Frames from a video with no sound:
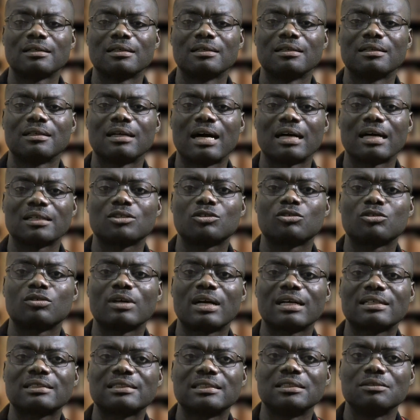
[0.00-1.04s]

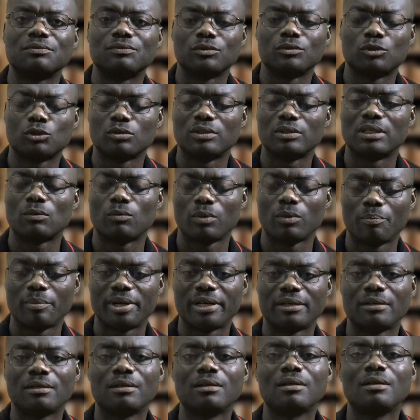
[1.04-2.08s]
attractive to the
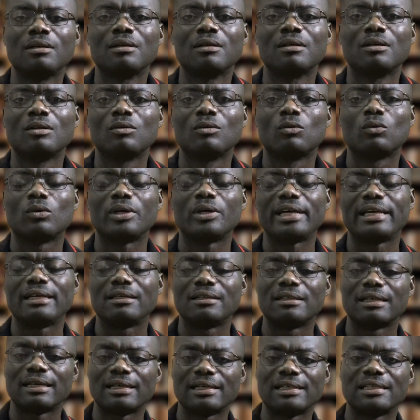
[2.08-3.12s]
women in
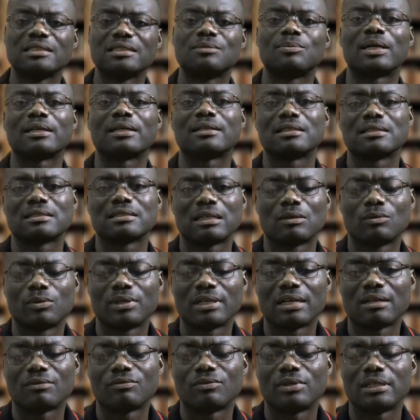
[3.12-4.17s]
the age brackets that we
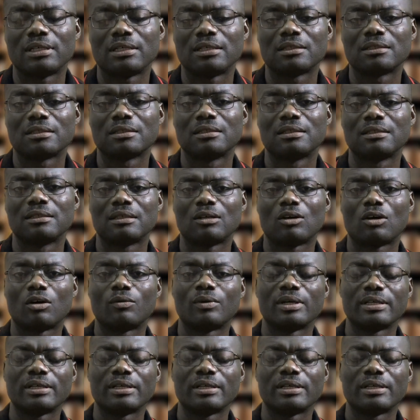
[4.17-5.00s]
have already